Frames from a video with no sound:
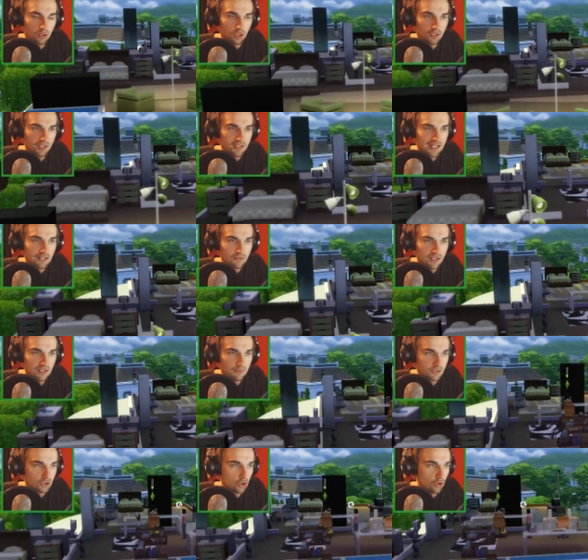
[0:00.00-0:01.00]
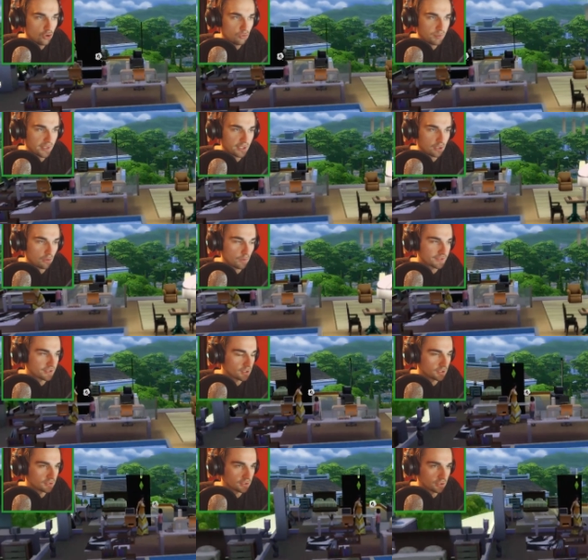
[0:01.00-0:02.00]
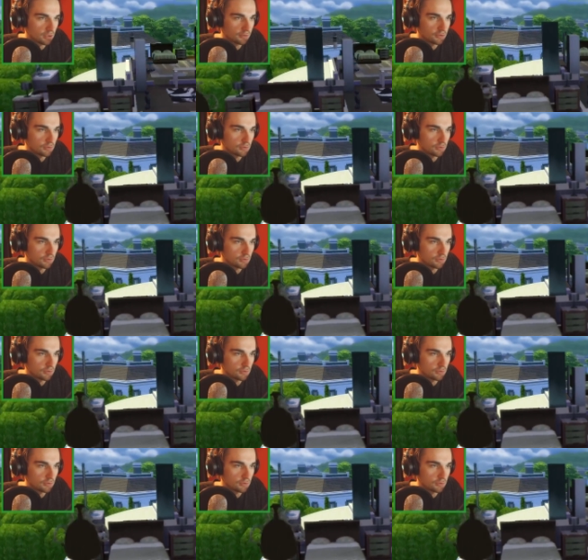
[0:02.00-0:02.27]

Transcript: God, this house is a little bit too big. Oh, actually, I don't know.